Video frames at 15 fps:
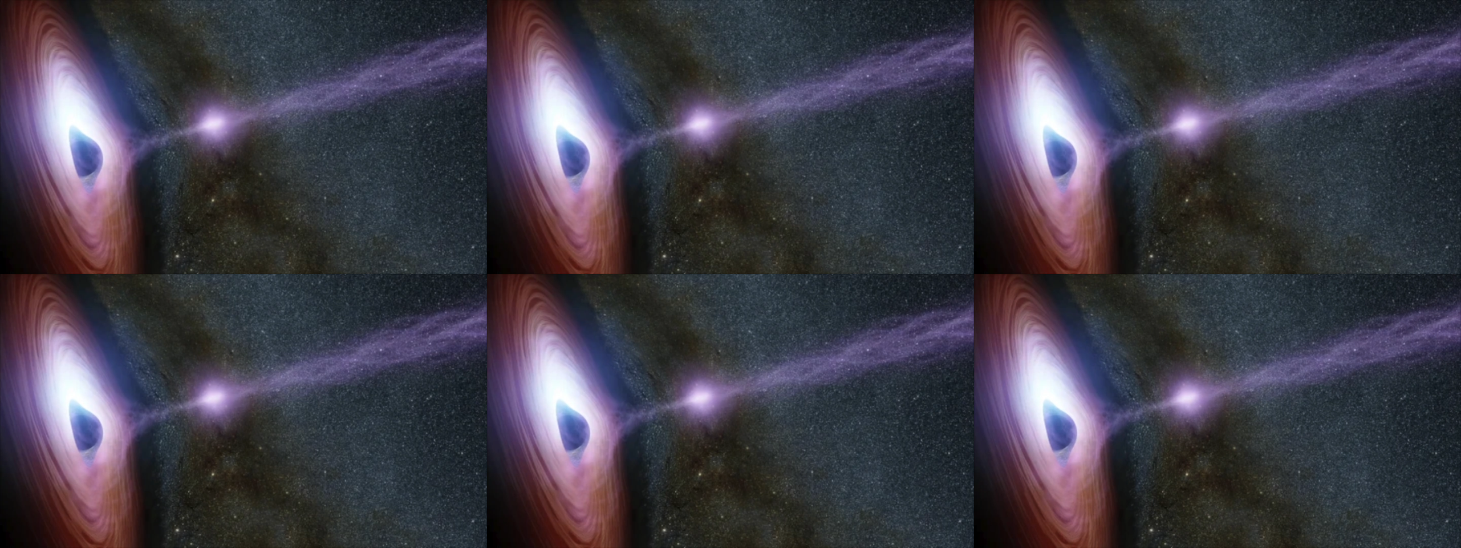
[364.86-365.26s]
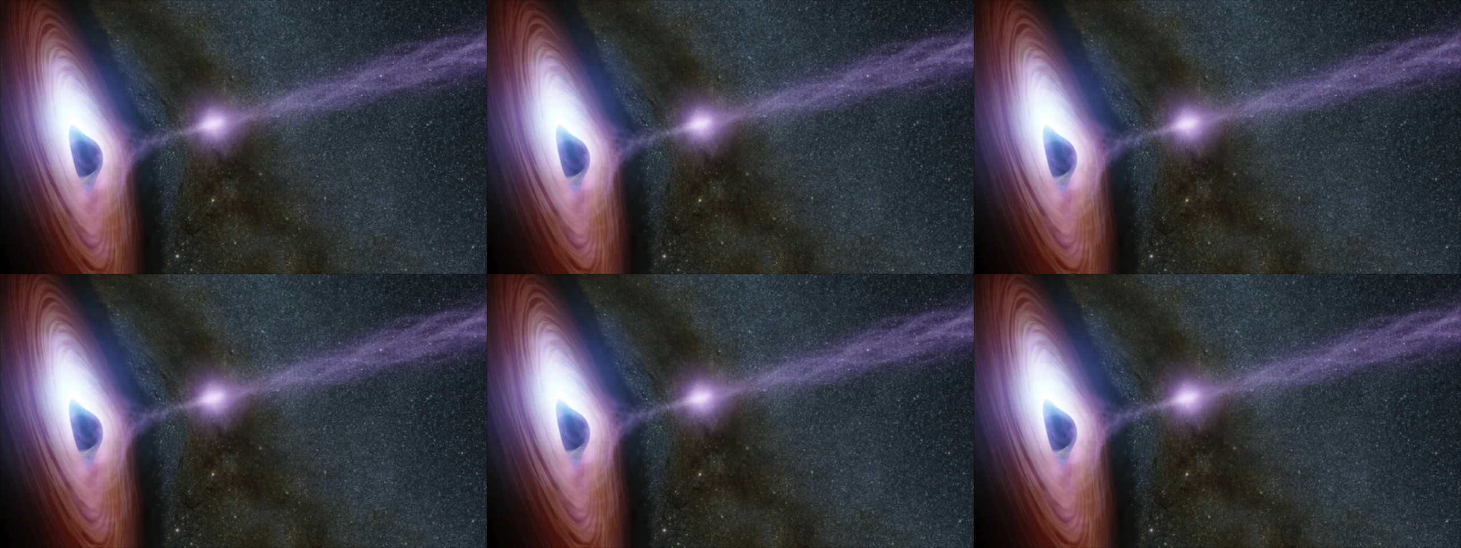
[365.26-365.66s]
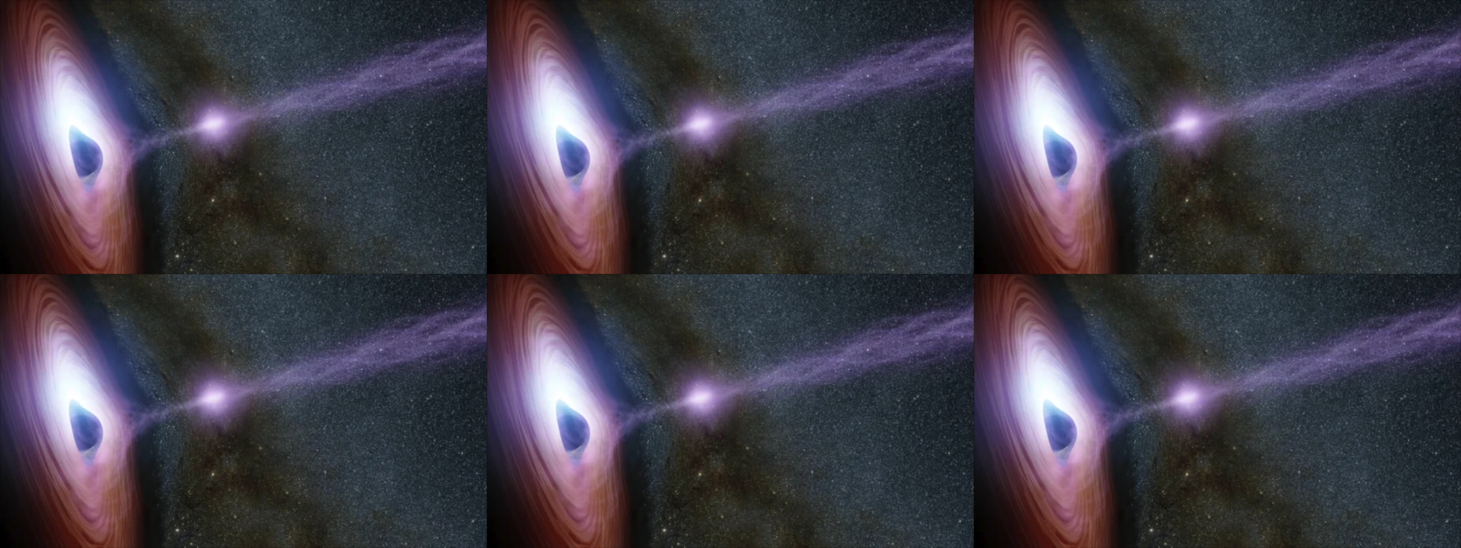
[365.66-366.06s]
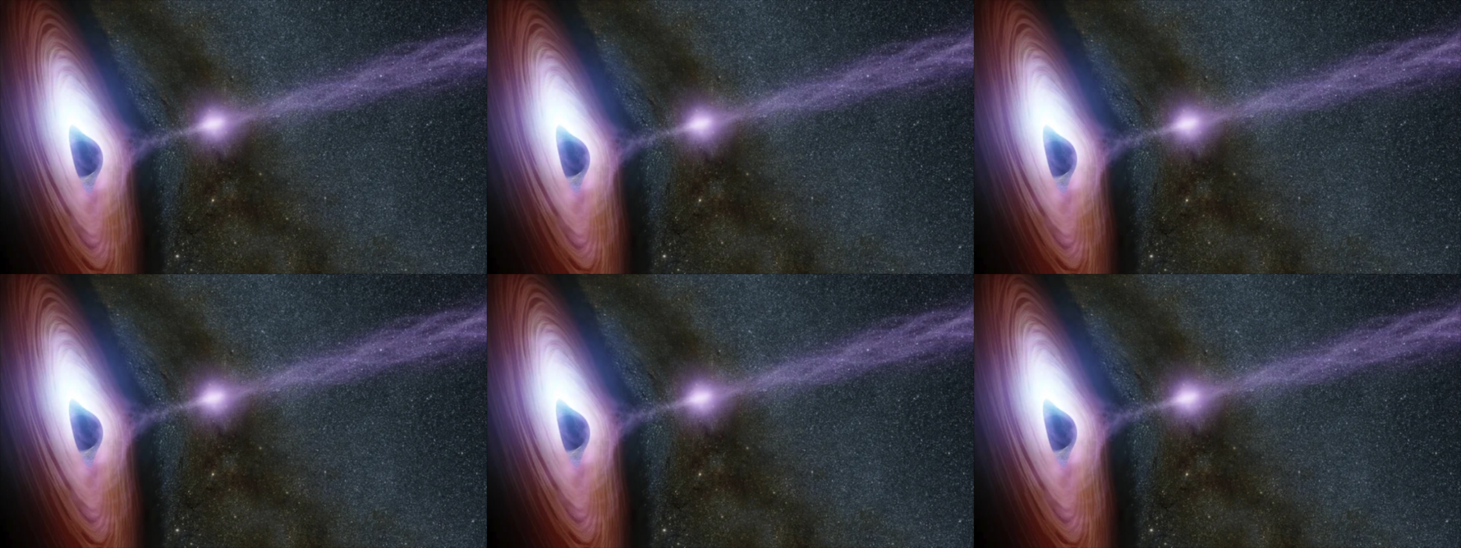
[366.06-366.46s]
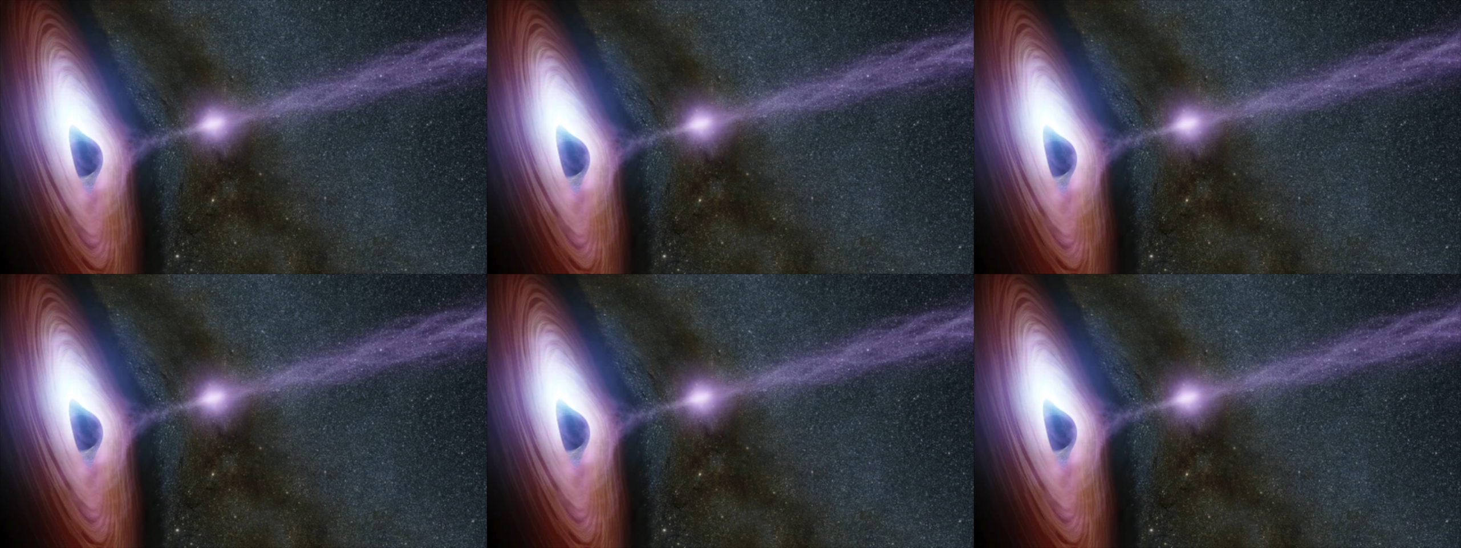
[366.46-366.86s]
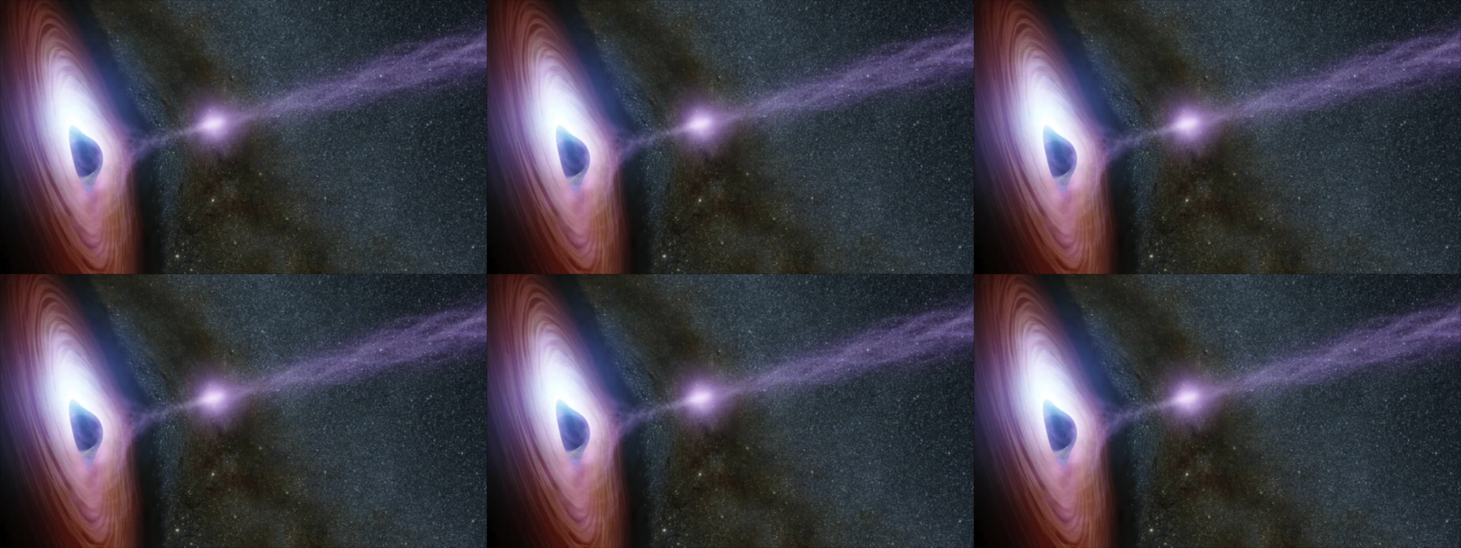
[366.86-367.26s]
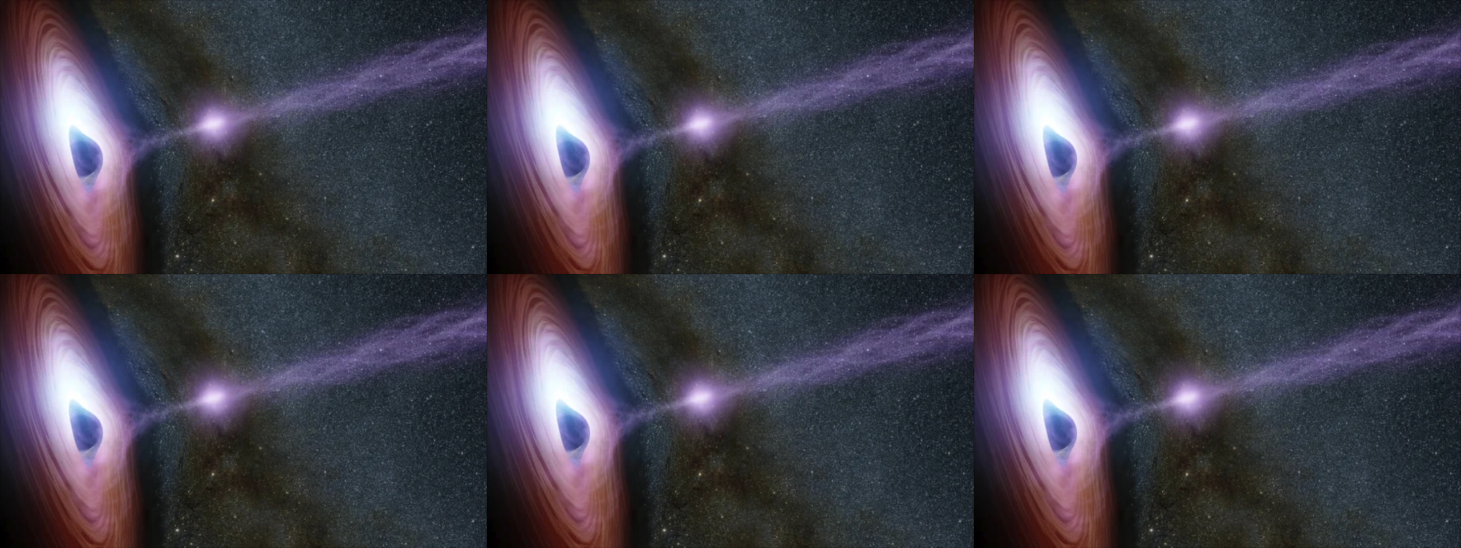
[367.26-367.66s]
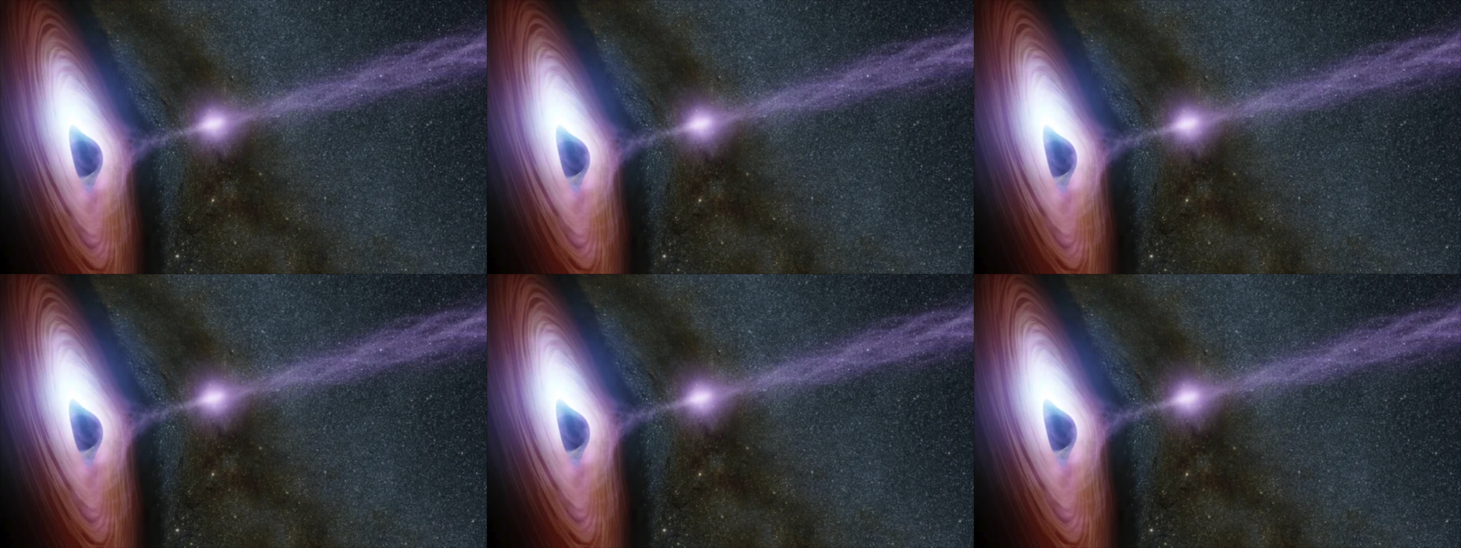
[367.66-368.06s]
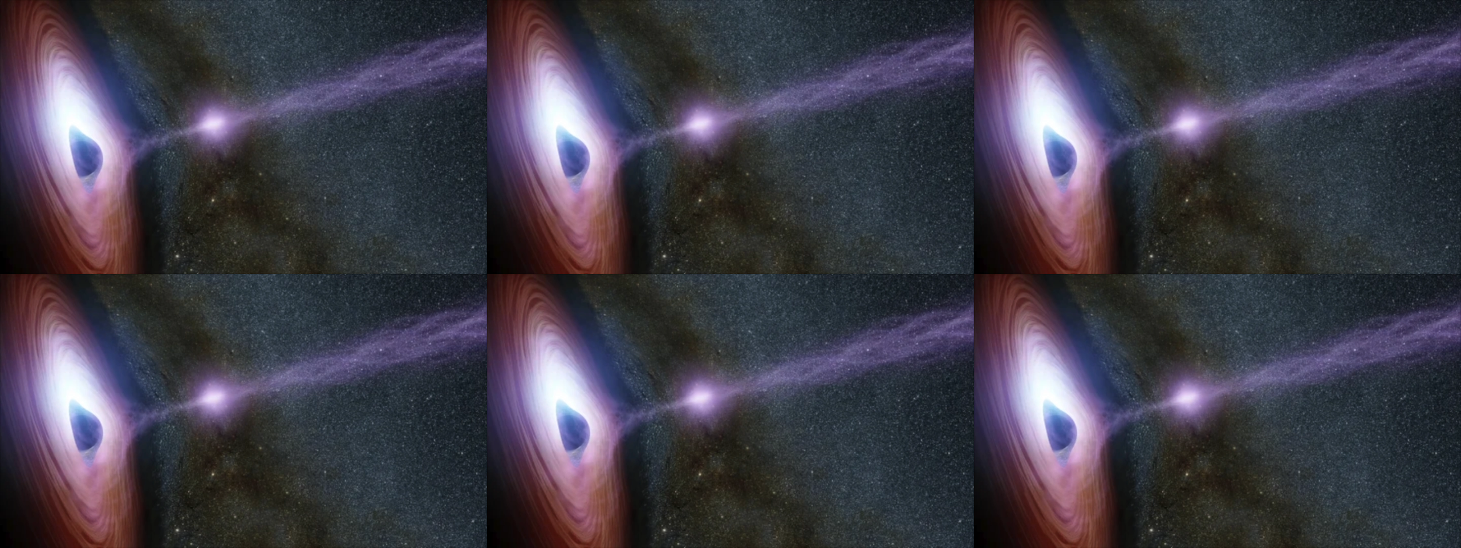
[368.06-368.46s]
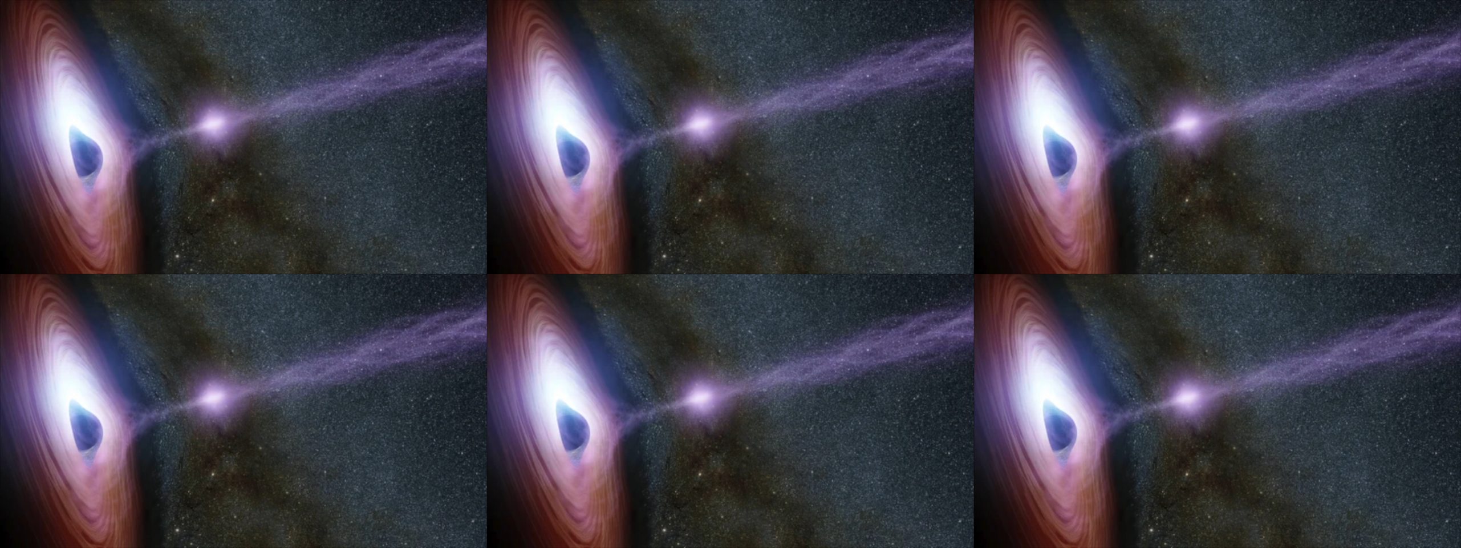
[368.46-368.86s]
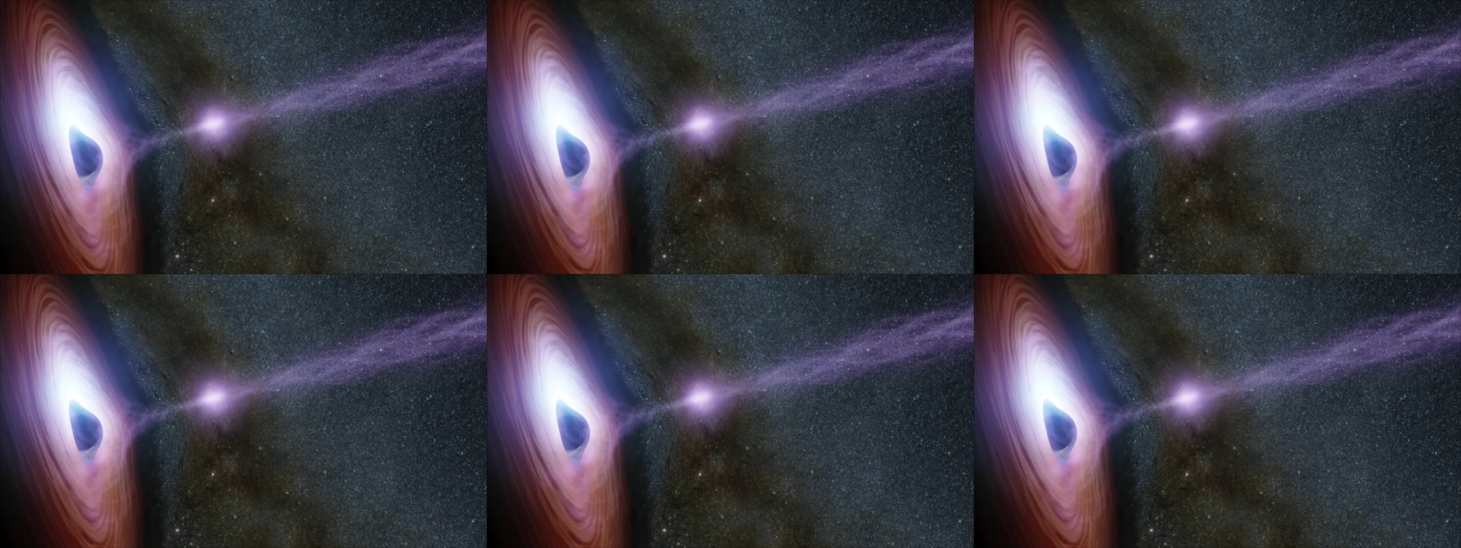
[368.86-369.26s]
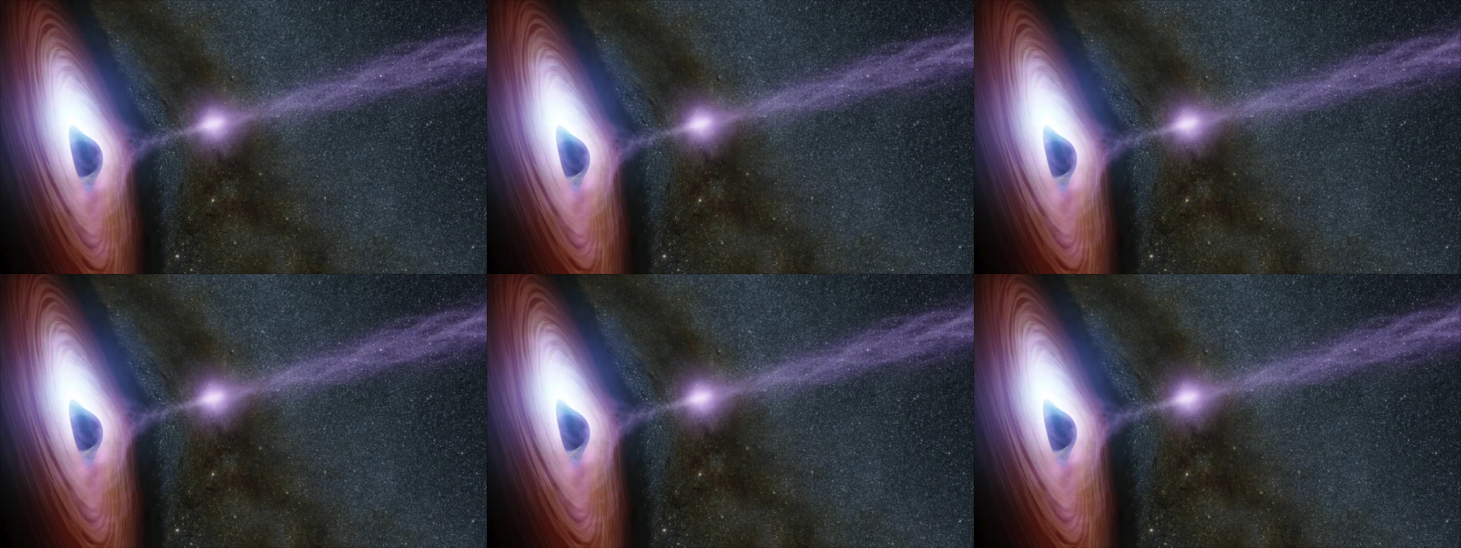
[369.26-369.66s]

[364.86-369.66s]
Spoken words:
Nobody's mouth can be seen.